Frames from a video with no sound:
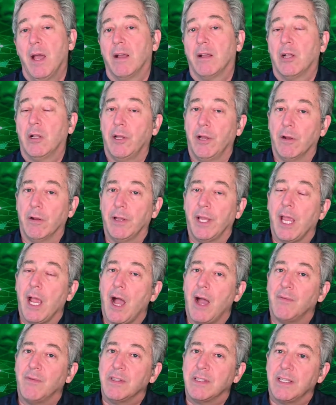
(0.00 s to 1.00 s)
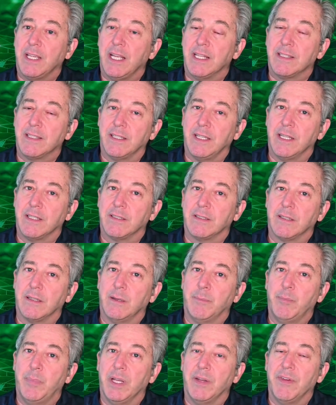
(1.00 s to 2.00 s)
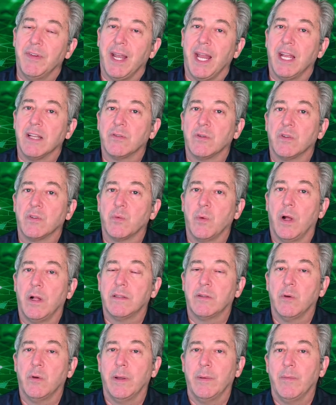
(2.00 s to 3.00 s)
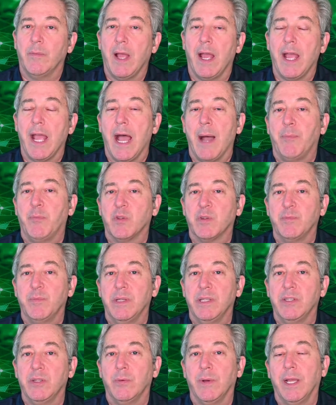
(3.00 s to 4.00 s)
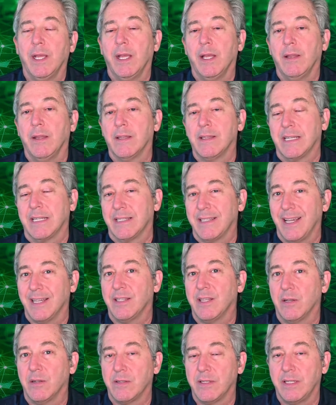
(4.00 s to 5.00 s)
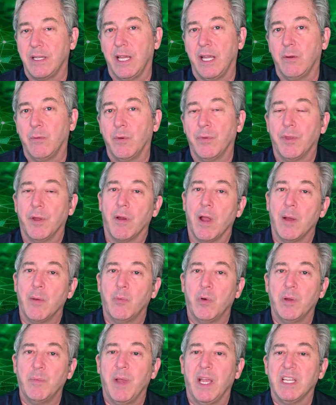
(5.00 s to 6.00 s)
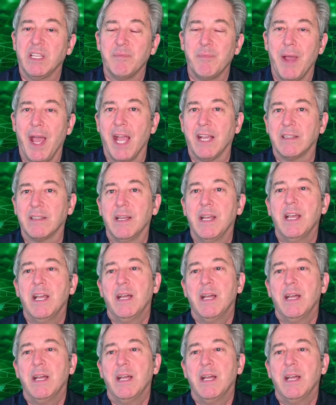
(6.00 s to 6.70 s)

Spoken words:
Clearly, obviously, it's a bit of an answer as well to what Apple's been doing and the success they're seeing with their M1 based Macs.